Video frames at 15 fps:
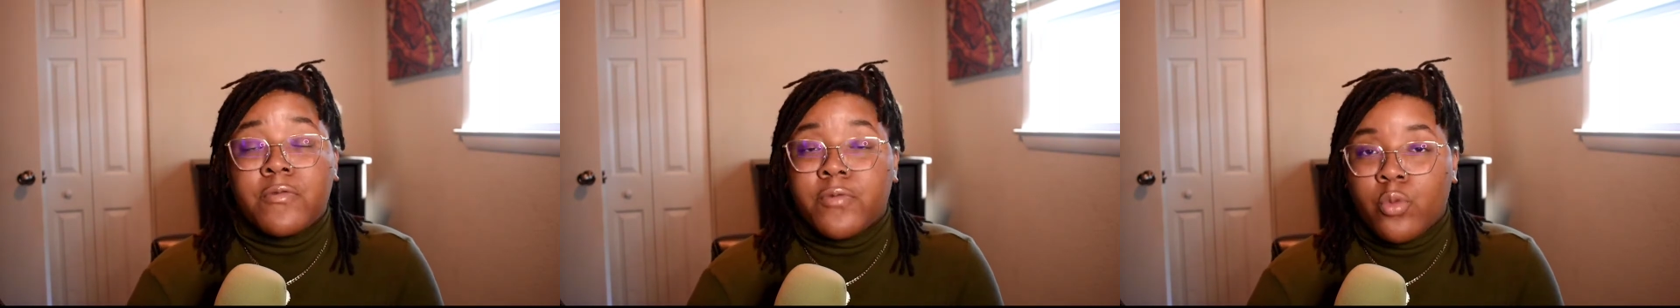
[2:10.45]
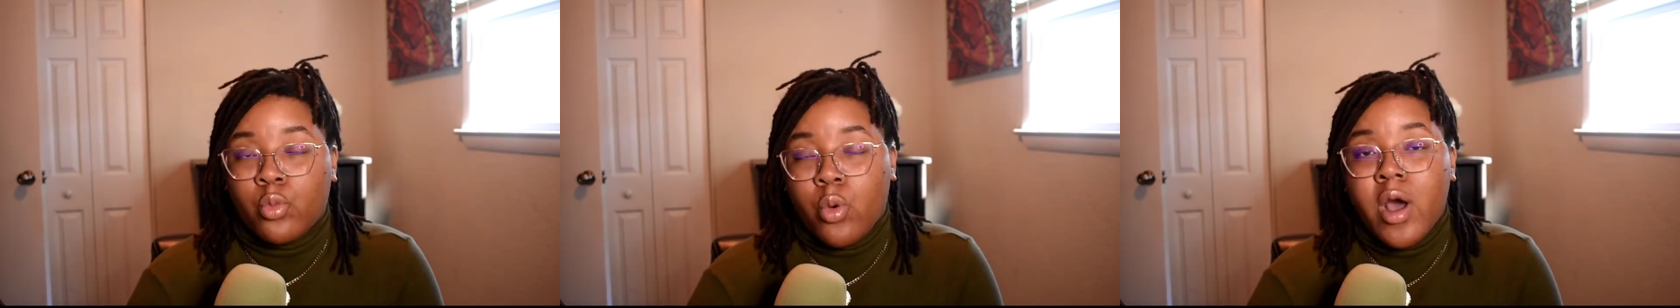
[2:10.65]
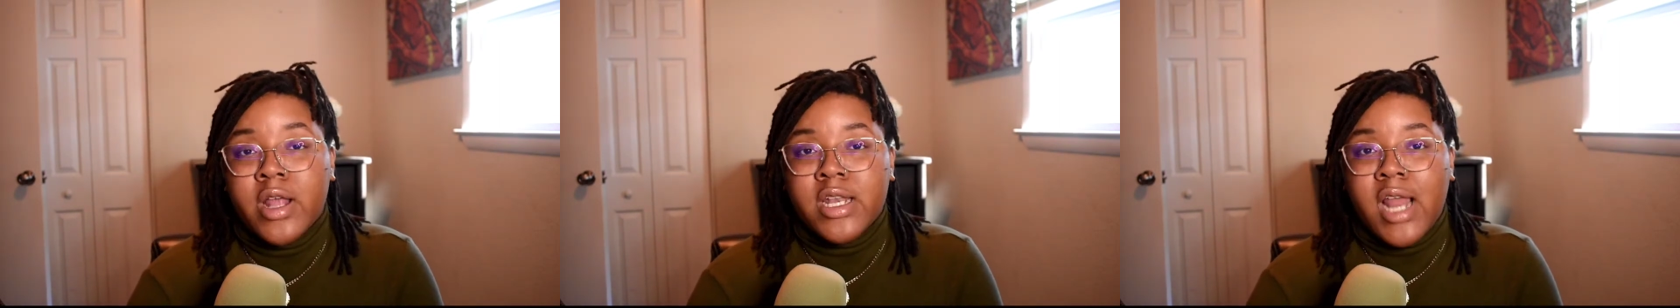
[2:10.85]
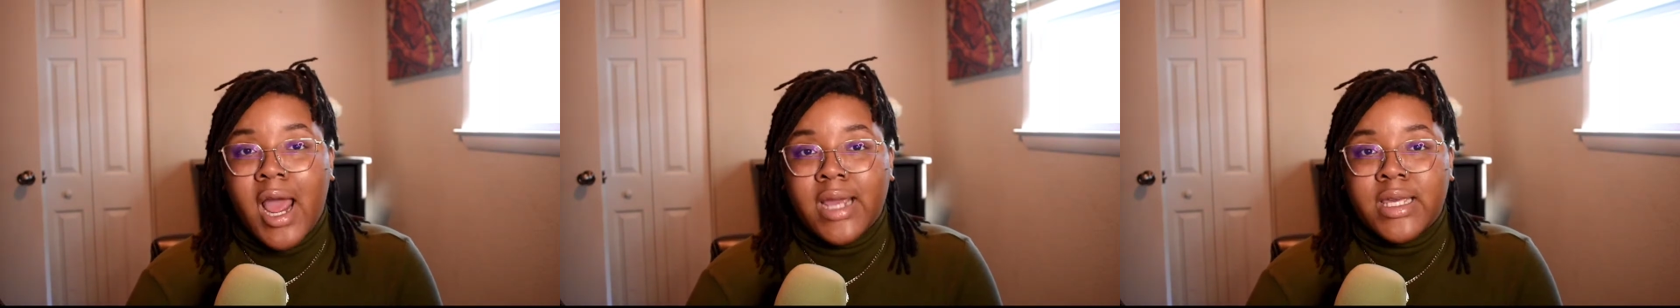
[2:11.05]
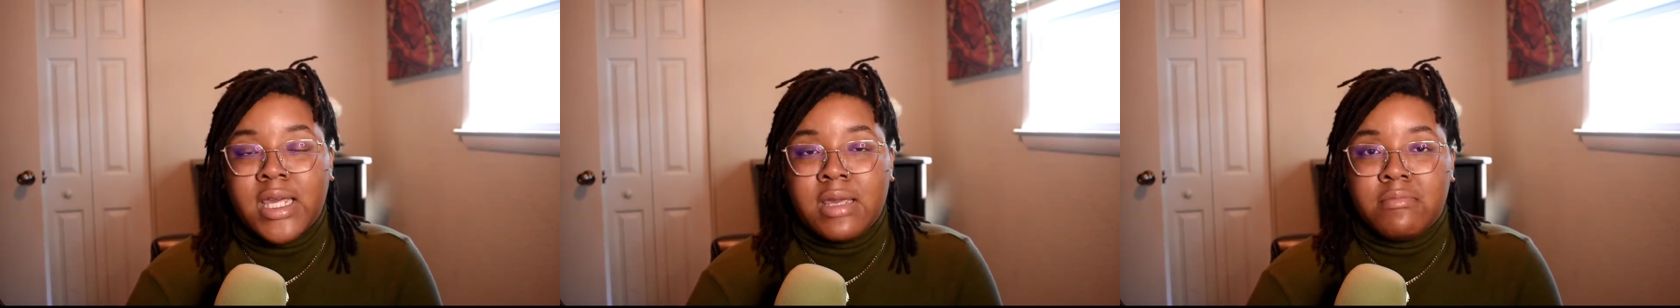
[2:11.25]
one, I
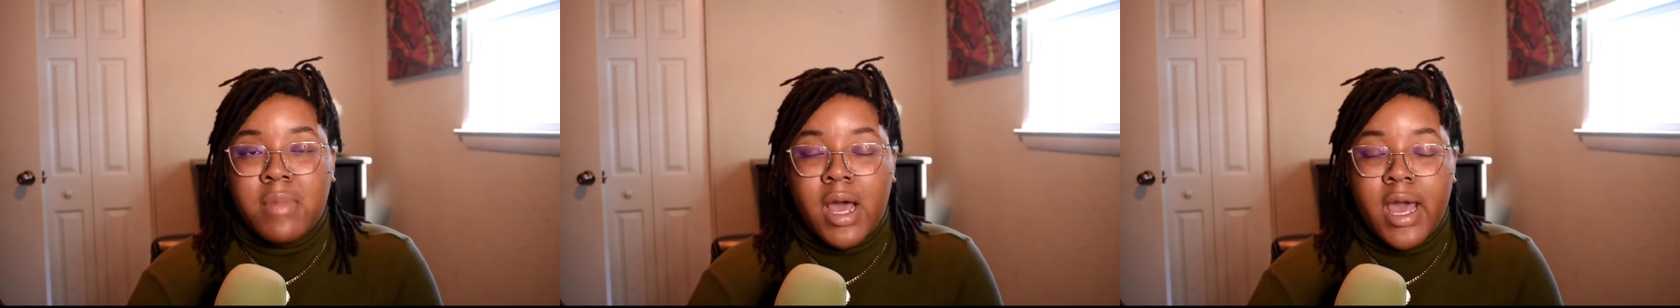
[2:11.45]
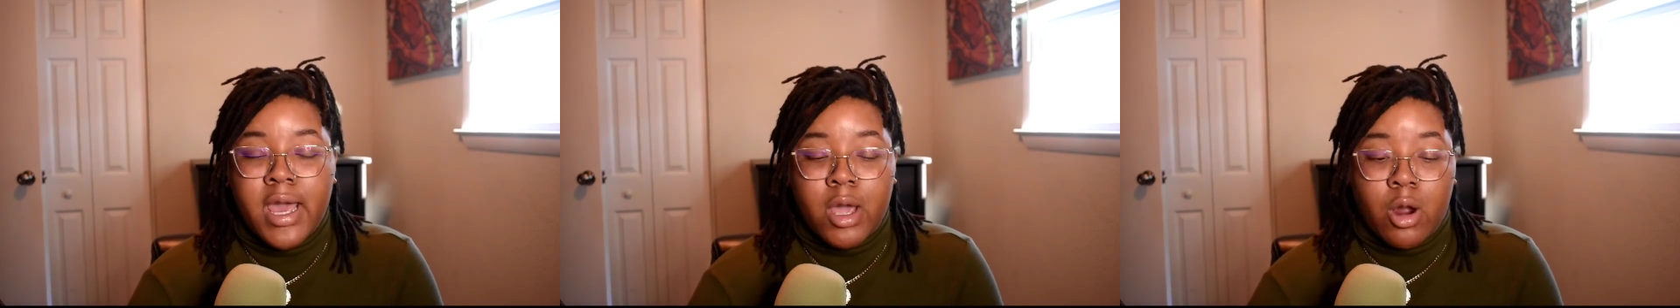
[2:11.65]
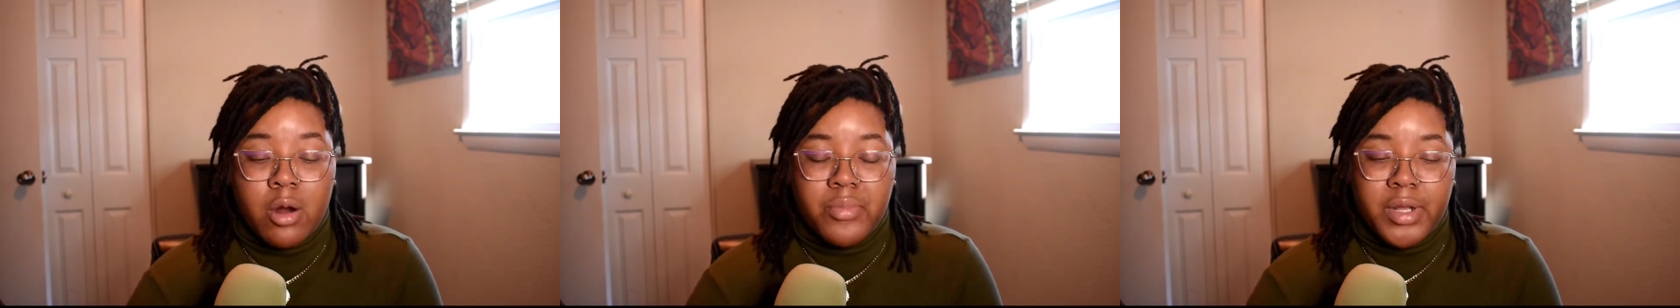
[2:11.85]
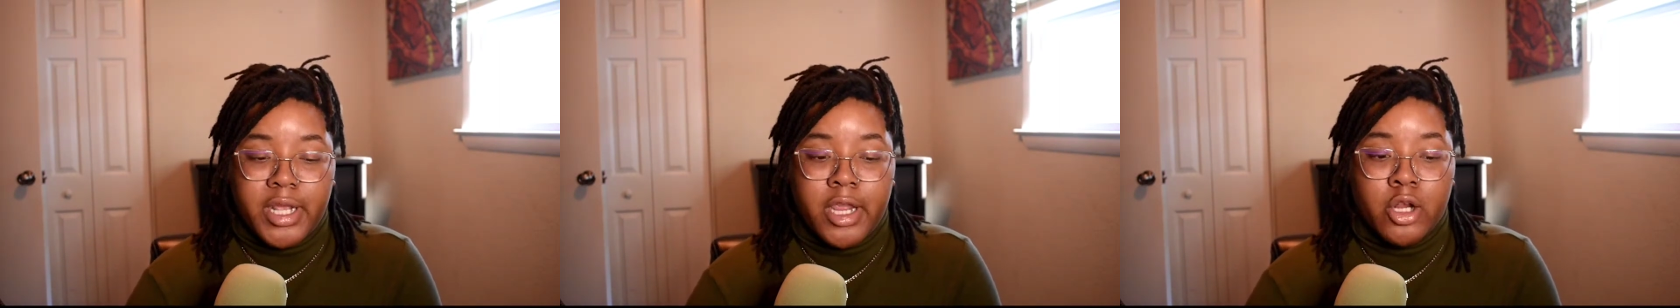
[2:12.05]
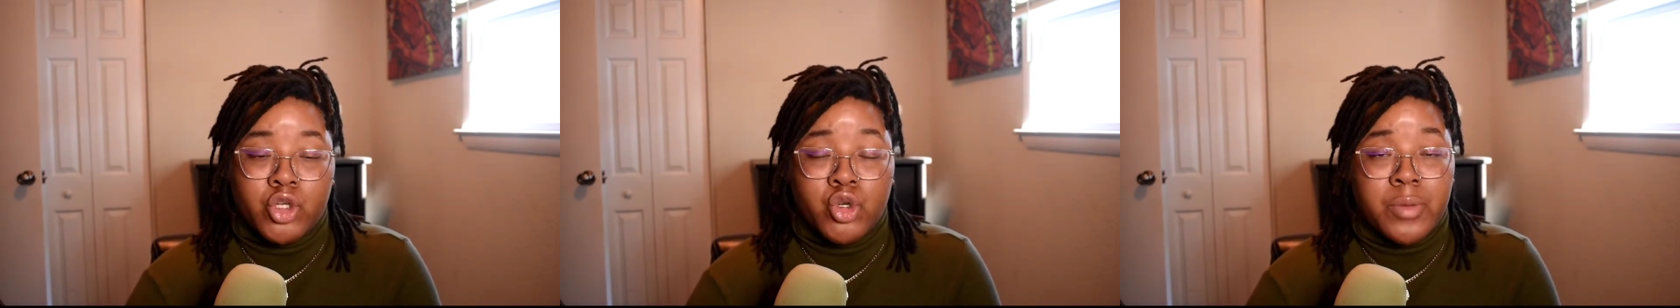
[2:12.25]
keep my armpit
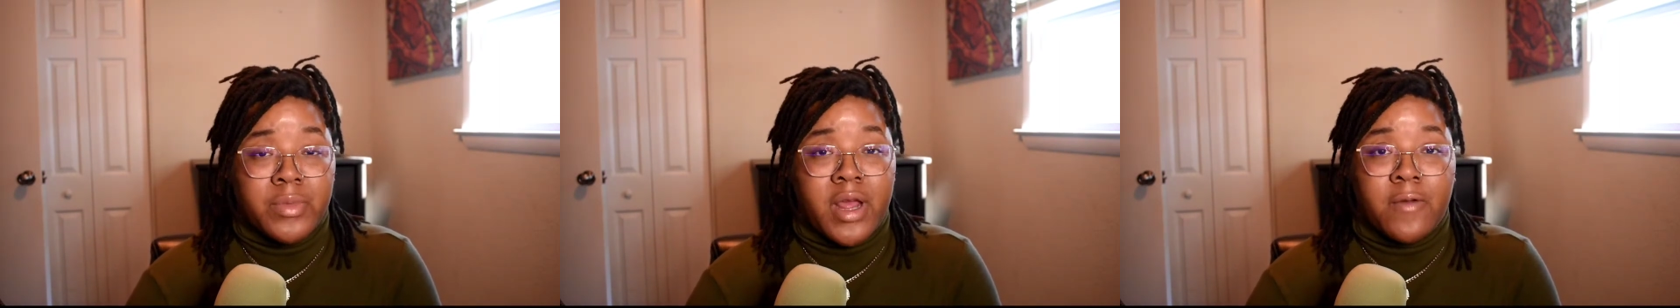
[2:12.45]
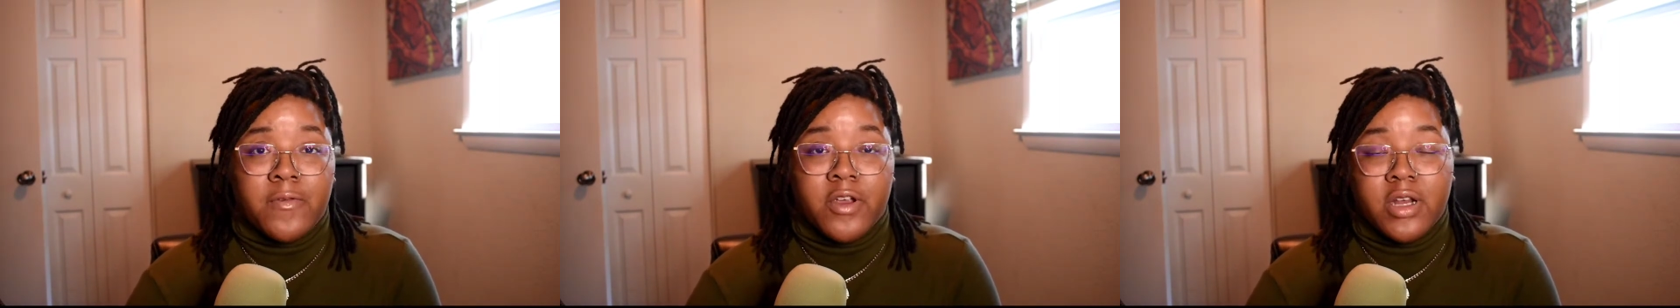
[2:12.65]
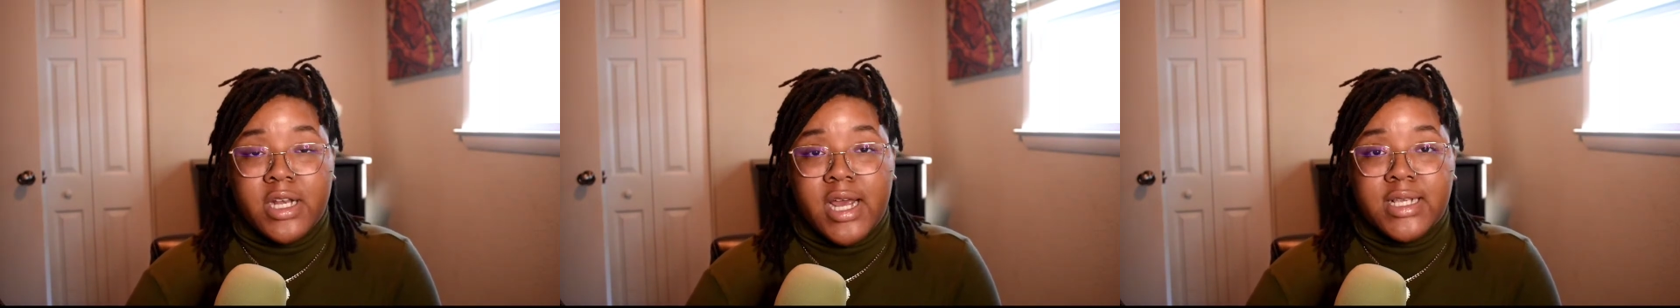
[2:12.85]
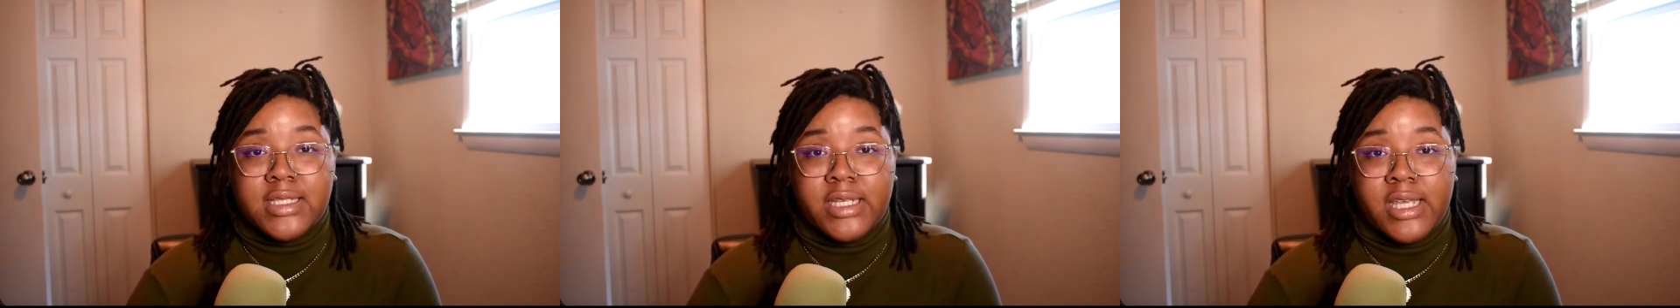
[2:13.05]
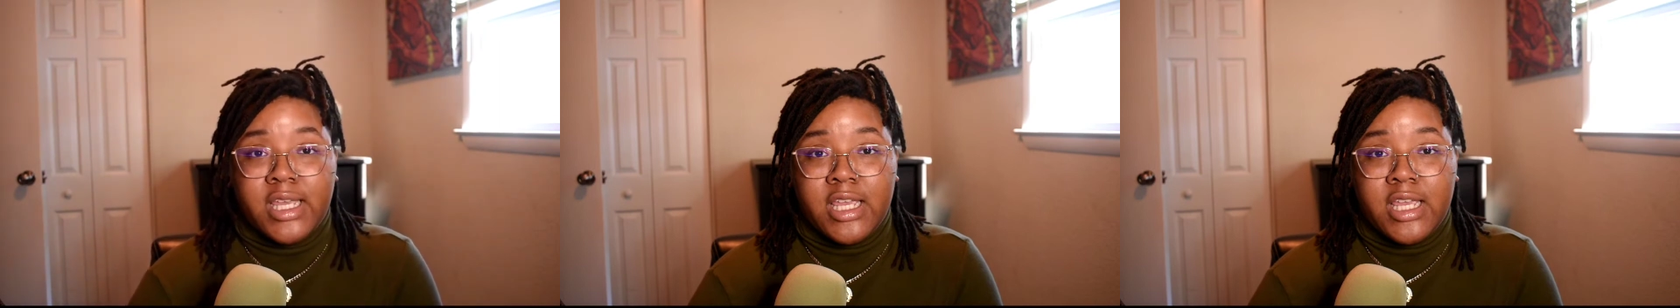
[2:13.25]
hair trimmed down very nicely.